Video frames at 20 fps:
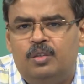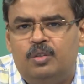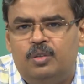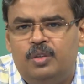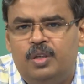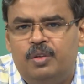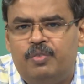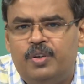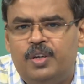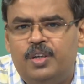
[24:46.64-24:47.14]

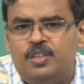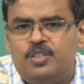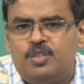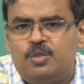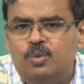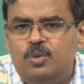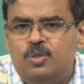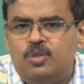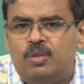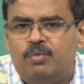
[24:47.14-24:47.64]
different
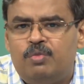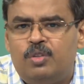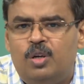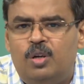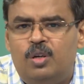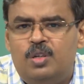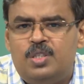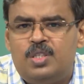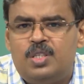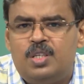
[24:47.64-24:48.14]
schools of
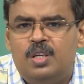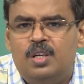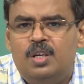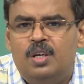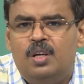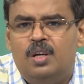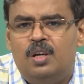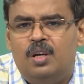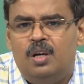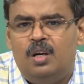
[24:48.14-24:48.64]
thoughts,
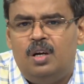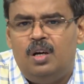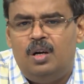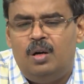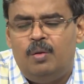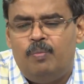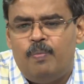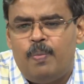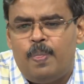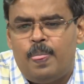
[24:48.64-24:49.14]

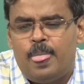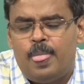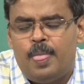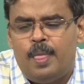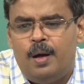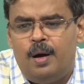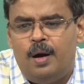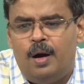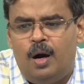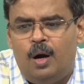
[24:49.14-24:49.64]

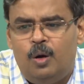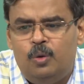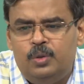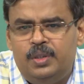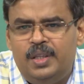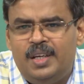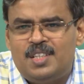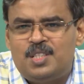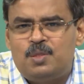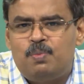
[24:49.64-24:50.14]
how
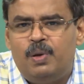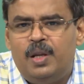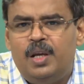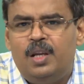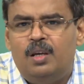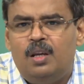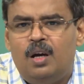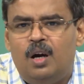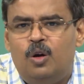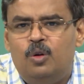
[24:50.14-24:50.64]
they
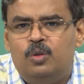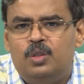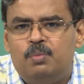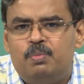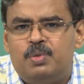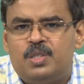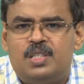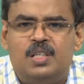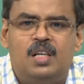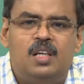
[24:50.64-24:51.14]
explain how the
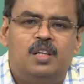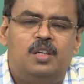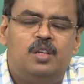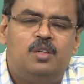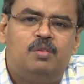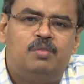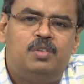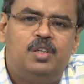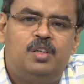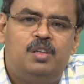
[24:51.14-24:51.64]
personality
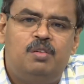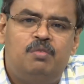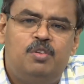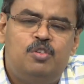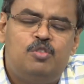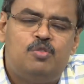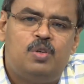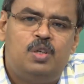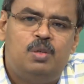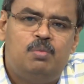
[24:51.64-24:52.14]
of the
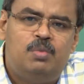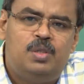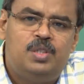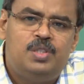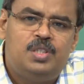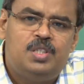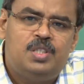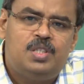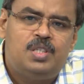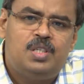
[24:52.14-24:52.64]
individual
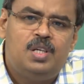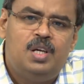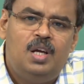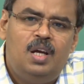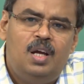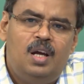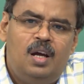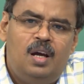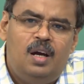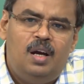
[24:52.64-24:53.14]
emerges.
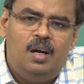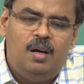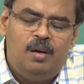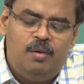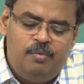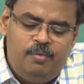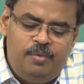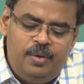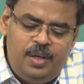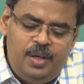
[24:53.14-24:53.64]

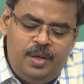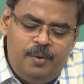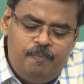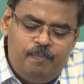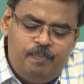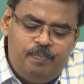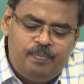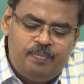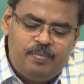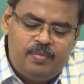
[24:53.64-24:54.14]
We
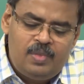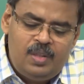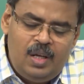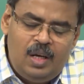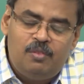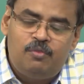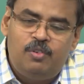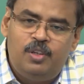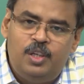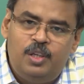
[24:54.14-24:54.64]

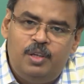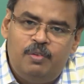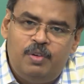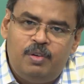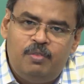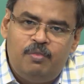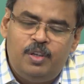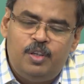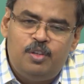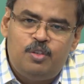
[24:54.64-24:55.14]
thankfully
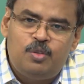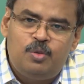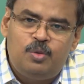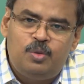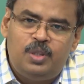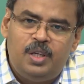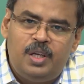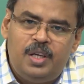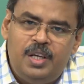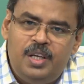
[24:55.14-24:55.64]
even went to
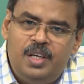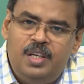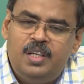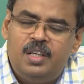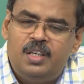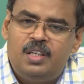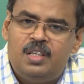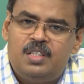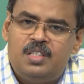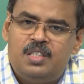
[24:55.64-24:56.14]
the
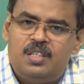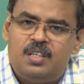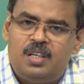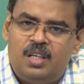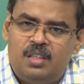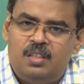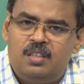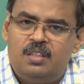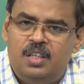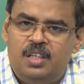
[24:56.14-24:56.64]
Indian
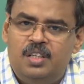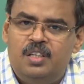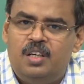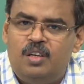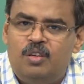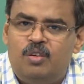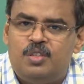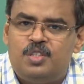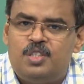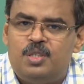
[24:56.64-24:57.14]
construct, the Indian
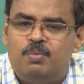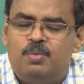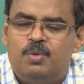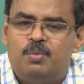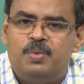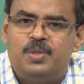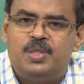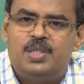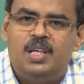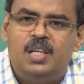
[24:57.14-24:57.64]
concept of
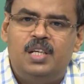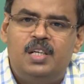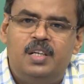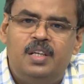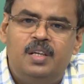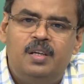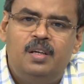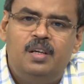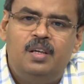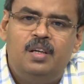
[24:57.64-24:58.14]

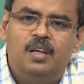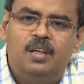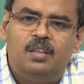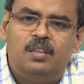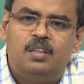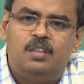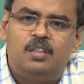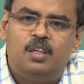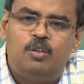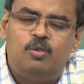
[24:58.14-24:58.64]
personality, the
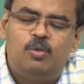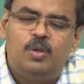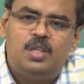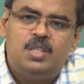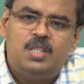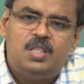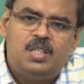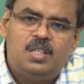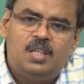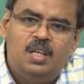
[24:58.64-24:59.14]
3
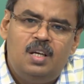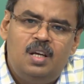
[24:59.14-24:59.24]
gunas,